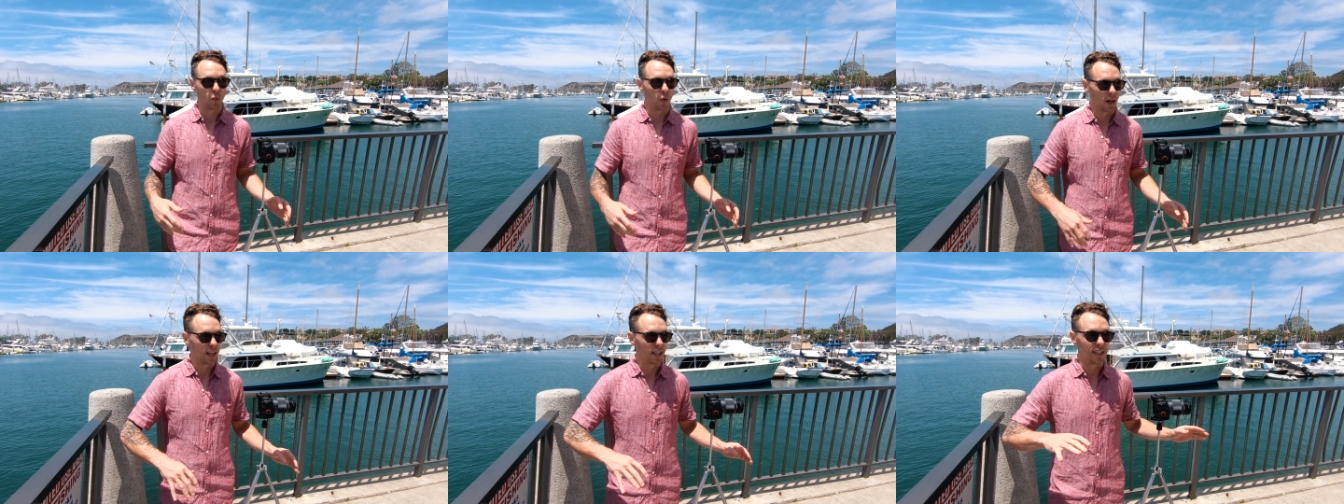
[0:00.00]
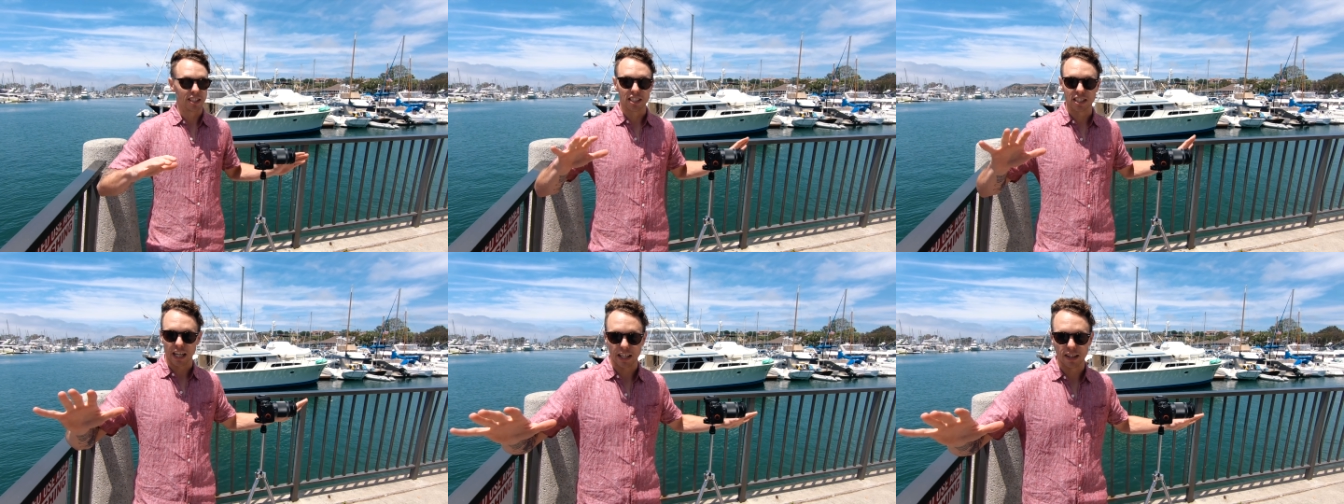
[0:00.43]
you want an
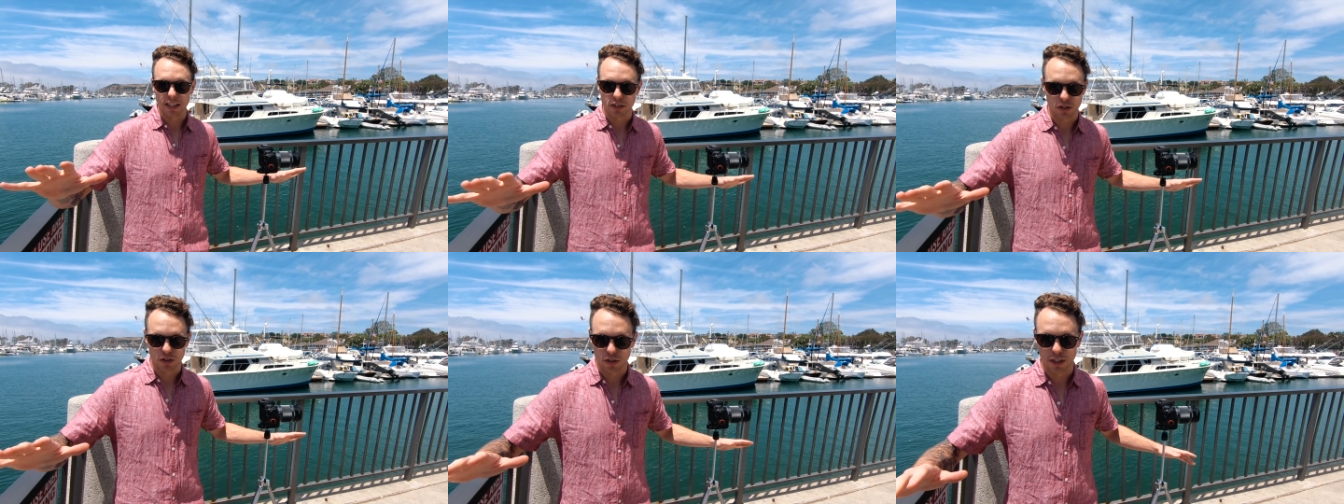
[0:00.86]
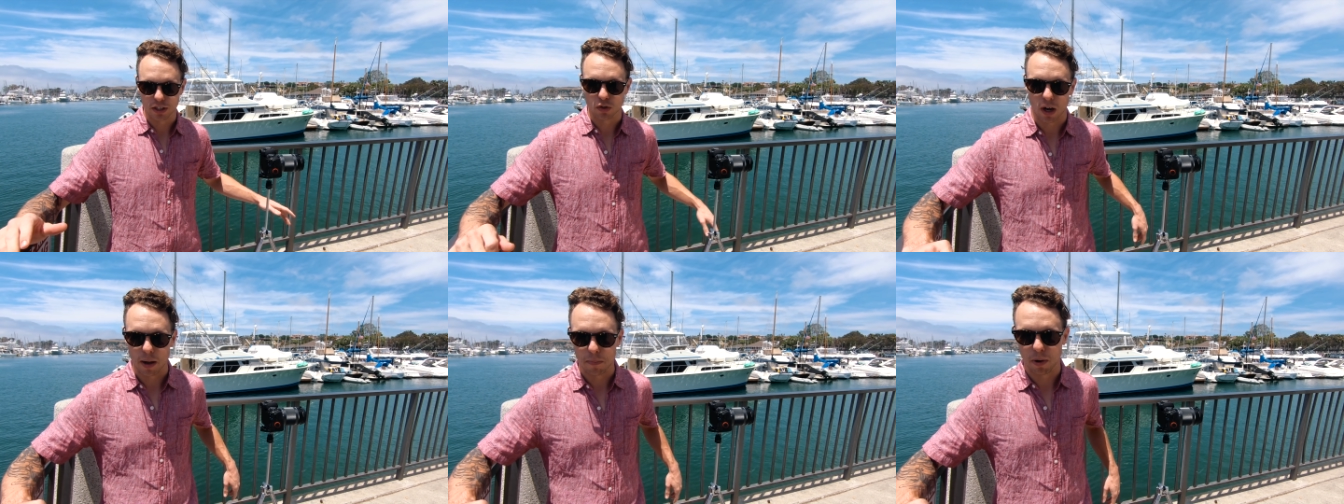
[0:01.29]
insanely sturdy
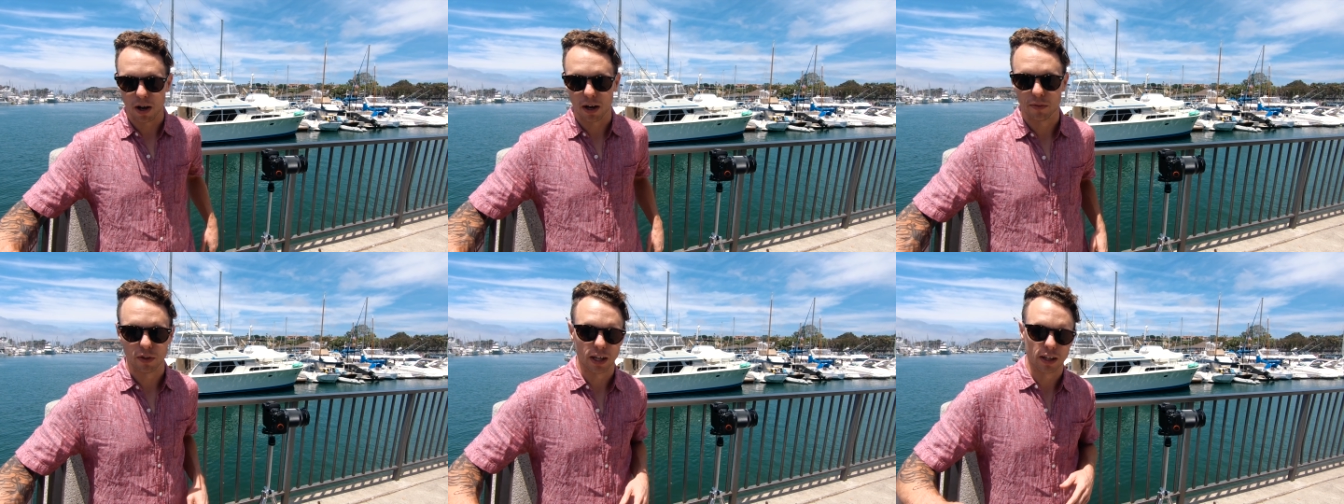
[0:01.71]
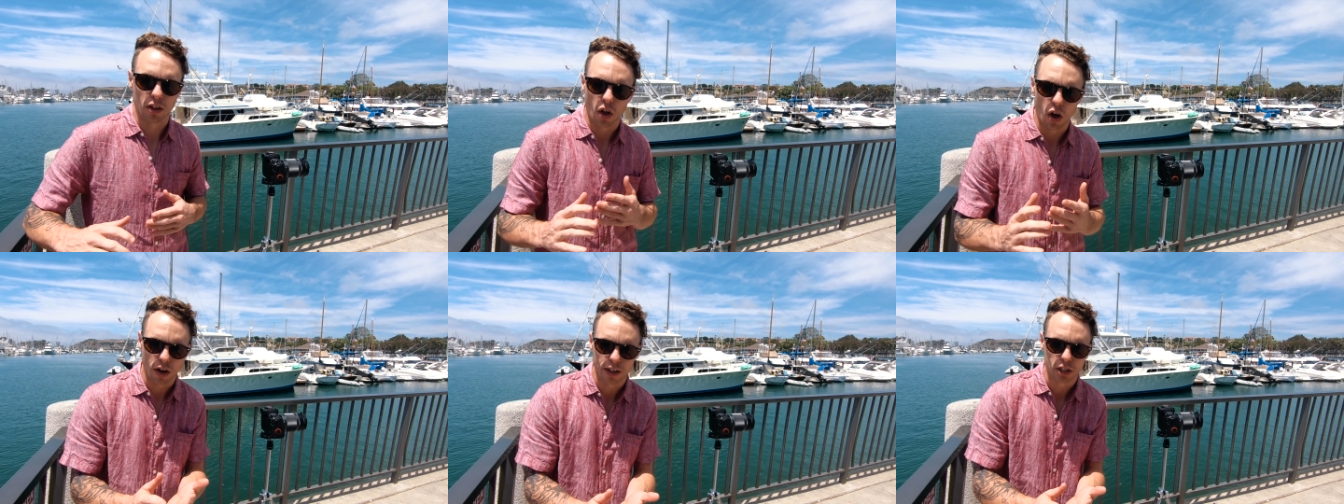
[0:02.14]
tripod for like
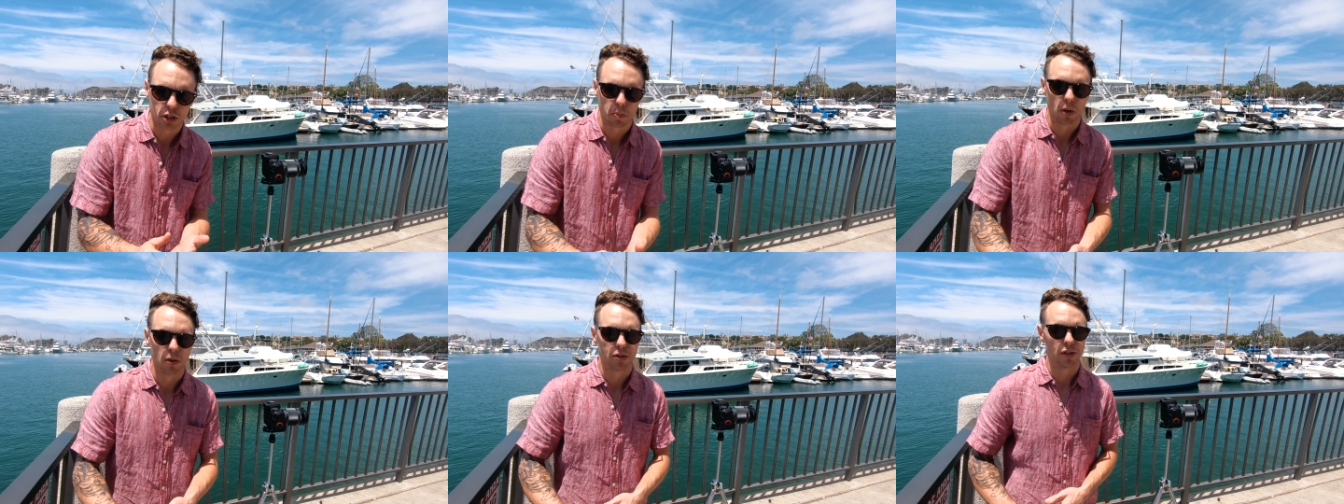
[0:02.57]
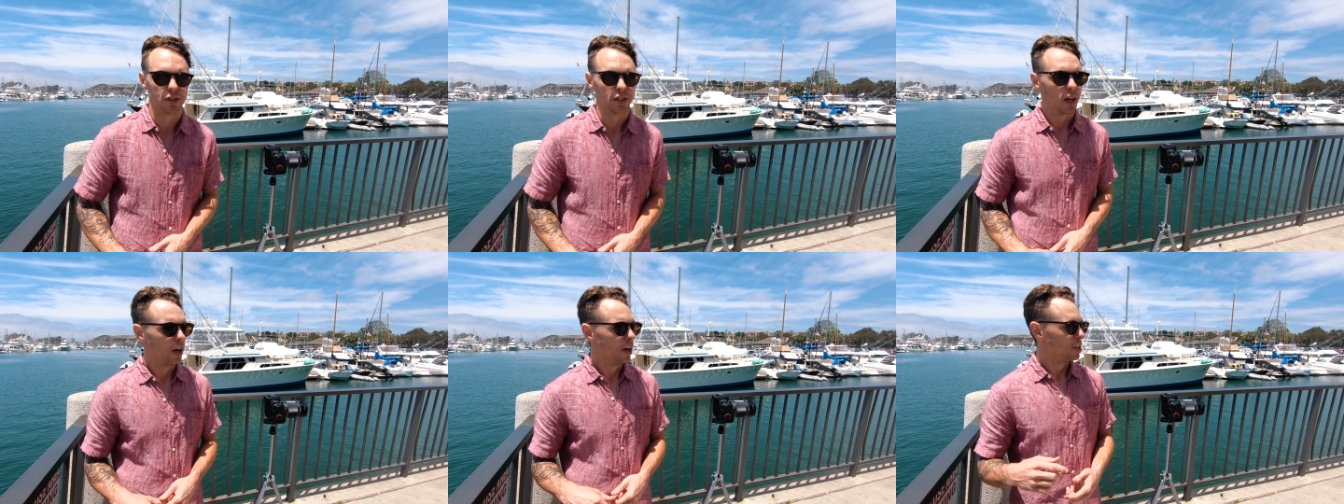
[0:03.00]
long exposures,
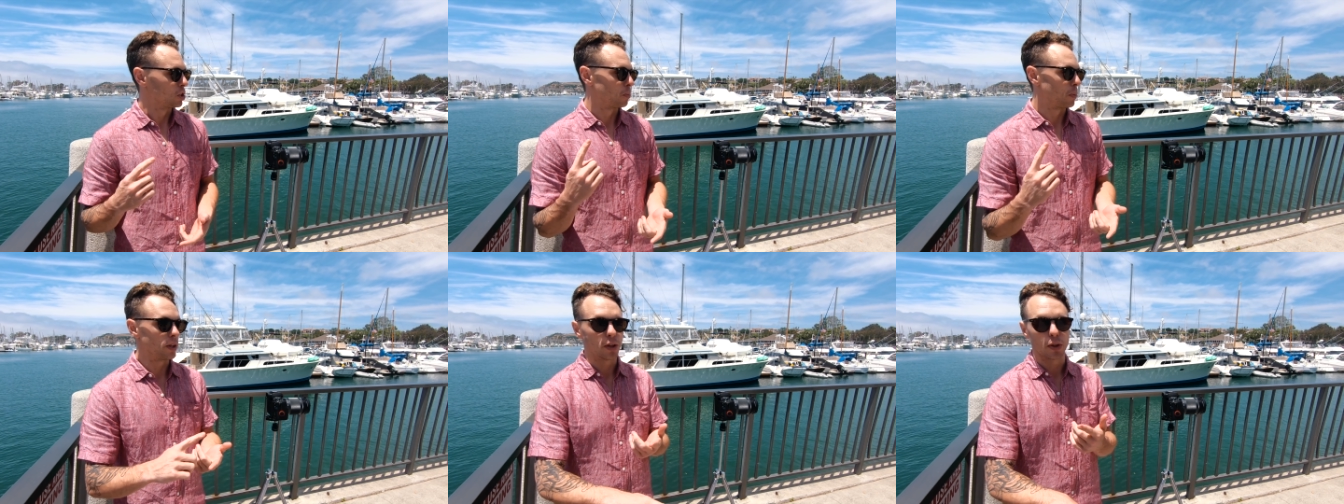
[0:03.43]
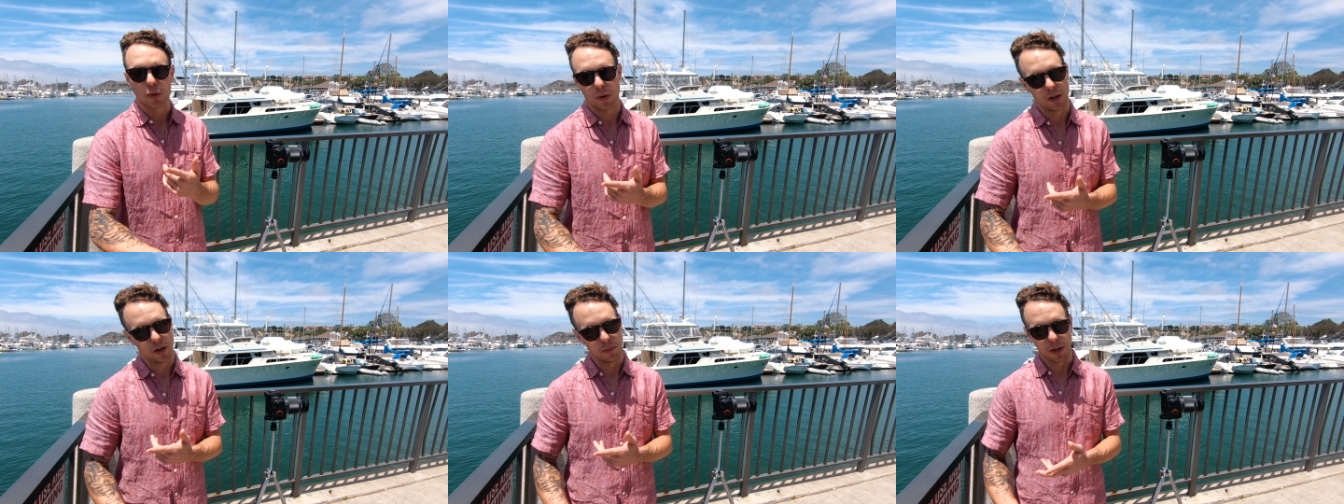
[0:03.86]
spend the
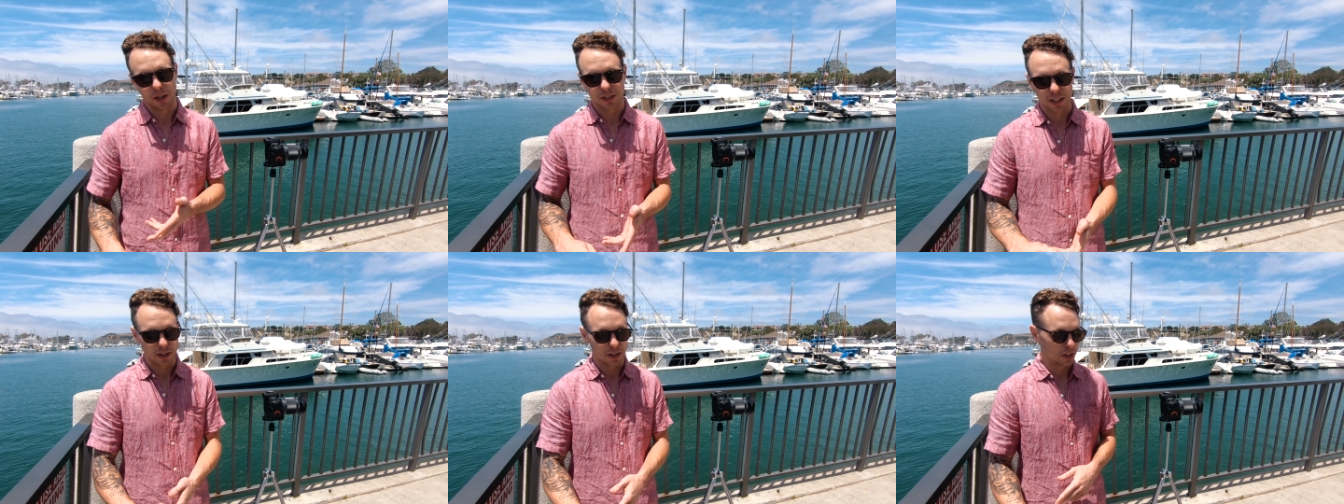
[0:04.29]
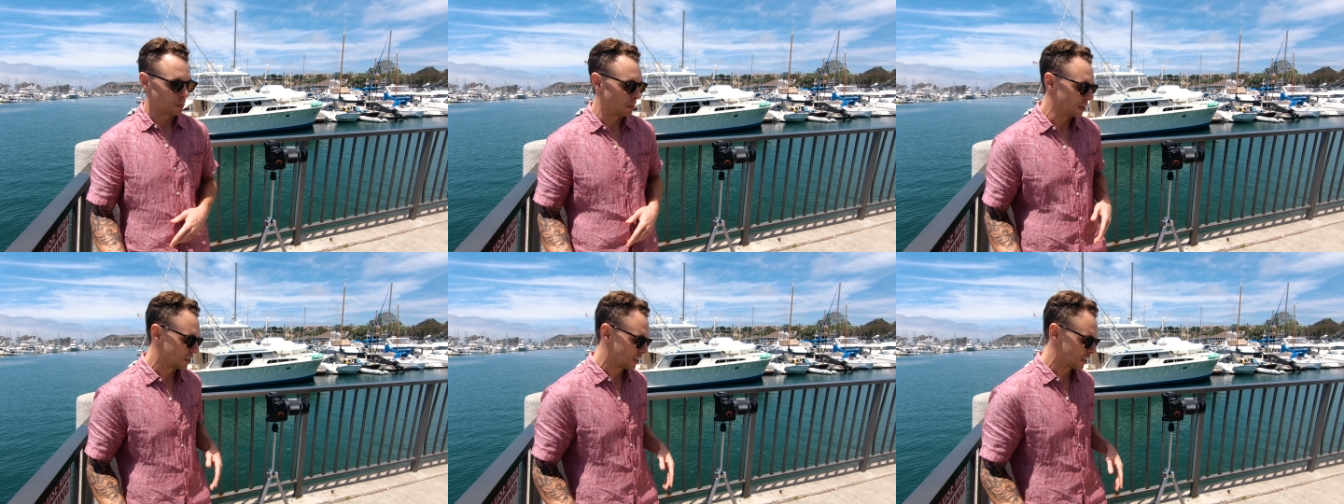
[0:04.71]
three hundred bucks,
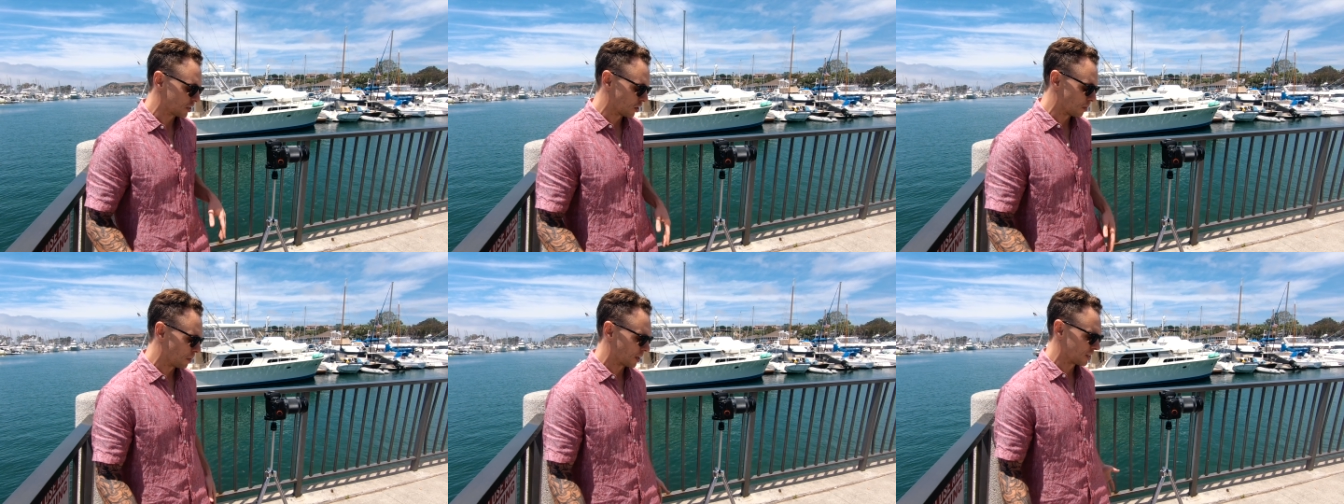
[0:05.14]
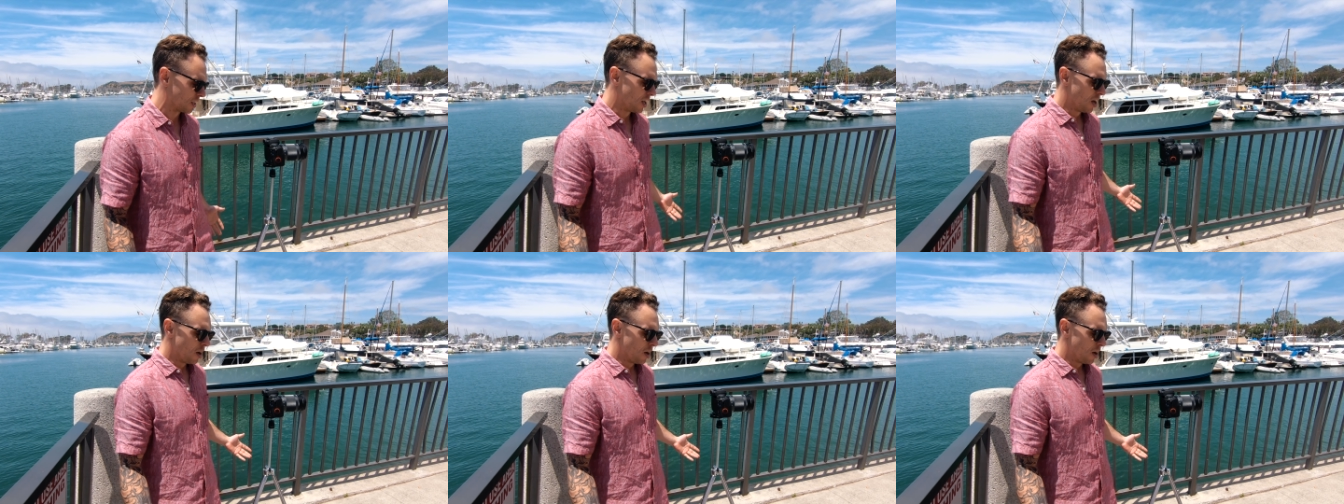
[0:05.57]
spend the six hundred bucks.